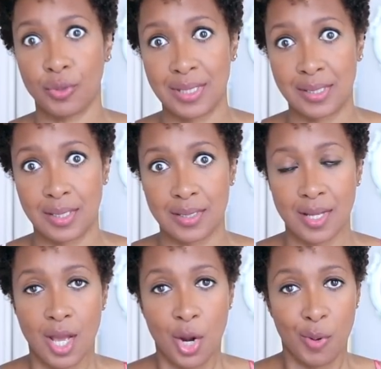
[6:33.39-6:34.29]
dresses,
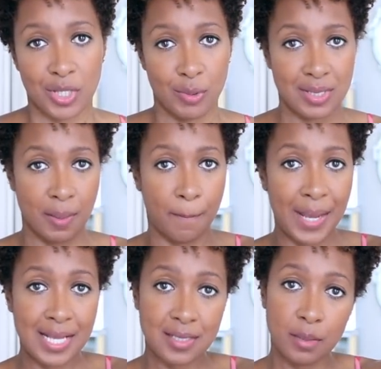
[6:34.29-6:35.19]
whether it's a
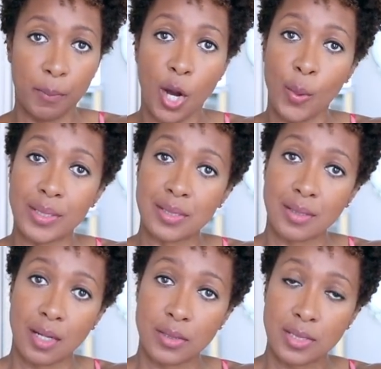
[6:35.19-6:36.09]
peasant poet style